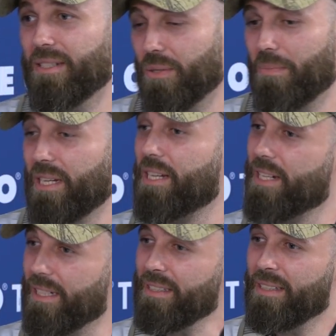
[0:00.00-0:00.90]
to be
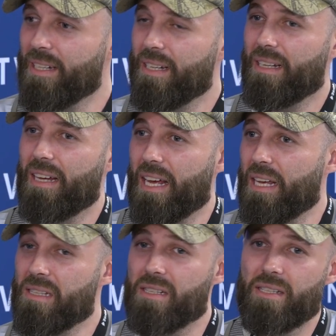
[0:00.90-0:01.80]
here
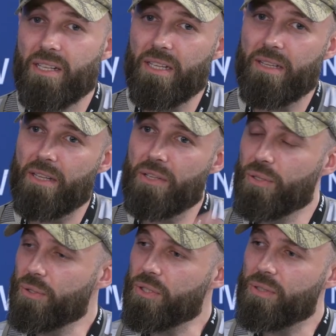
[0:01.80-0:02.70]
and see the
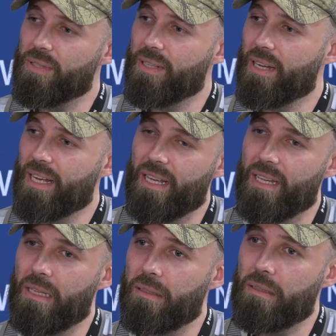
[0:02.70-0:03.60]
news
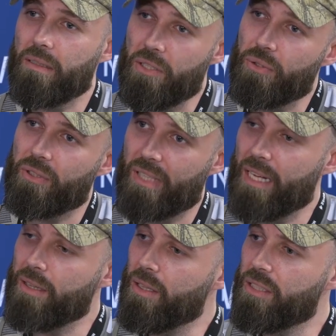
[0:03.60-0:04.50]
and new
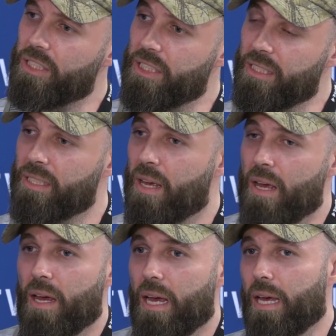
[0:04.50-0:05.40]
technologies,
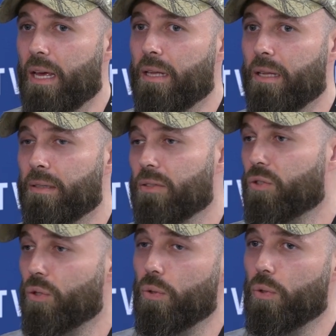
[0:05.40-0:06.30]
and
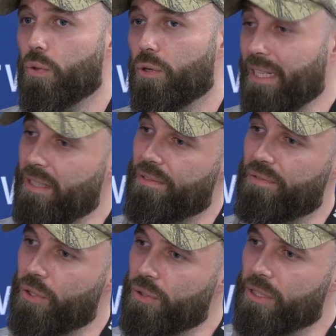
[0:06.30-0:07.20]
to, in the
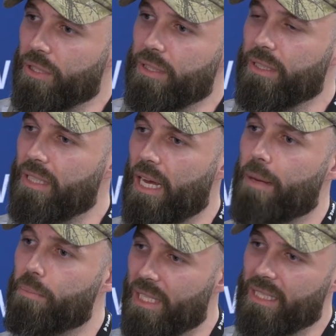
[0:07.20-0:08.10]
future,
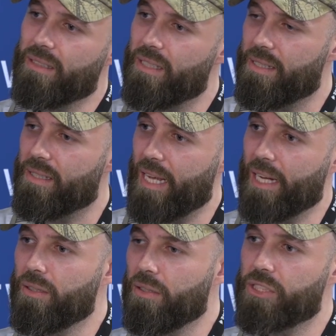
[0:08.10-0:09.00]
bring this
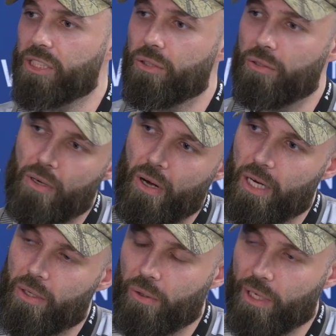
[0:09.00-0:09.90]
technology to
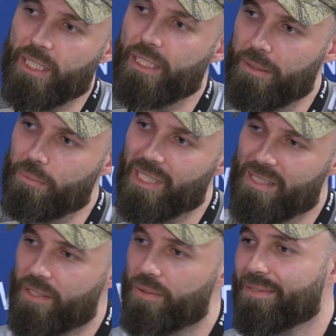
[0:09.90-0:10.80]
our work in
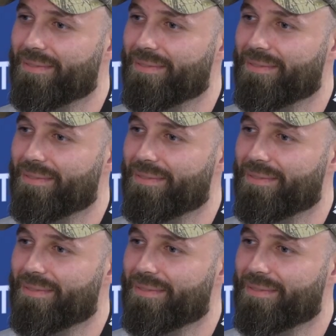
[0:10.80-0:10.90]
Brazil.